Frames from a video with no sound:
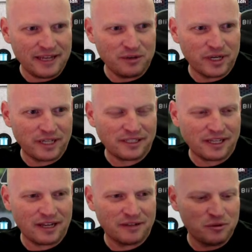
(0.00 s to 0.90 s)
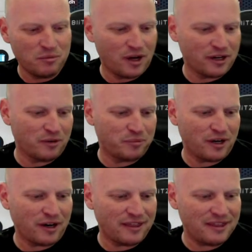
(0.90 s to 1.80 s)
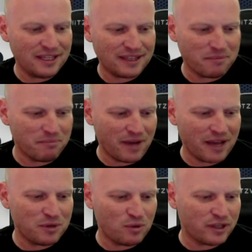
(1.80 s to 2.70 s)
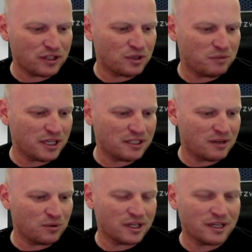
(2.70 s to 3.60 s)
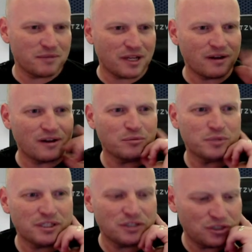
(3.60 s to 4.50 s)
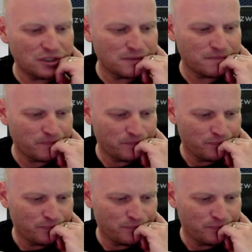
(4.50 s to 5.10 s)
Anyways, I got a new monitor up there, and I think that might be why the Stream Deck's not working. I'm not 100% sure.